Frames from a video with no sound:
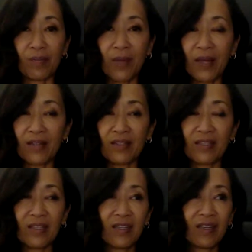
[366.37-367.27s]

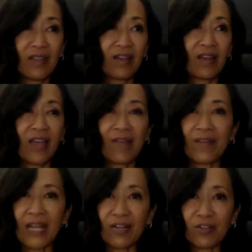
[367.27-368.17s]
punts. Evan
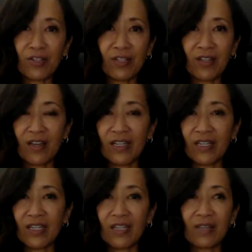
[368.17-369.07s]
Anderson got
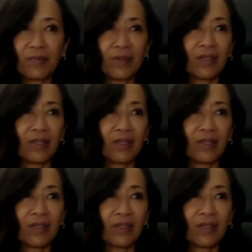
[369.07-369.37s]
in.